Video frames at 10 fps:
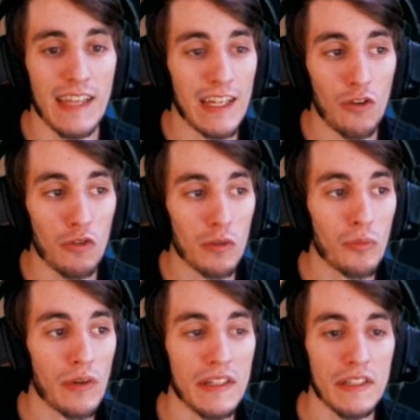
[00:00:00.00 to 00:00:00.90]

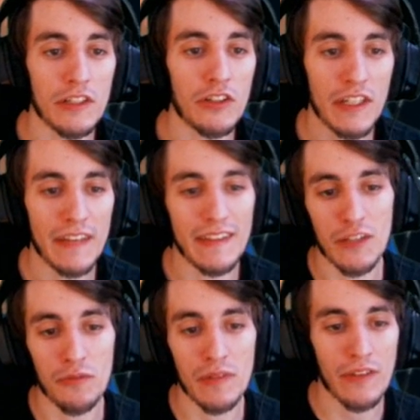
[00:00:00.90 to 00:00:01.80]
incorporated into your kit that
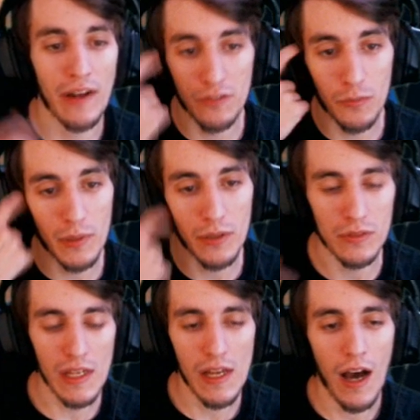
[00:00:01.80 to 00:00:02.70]
you never have to build.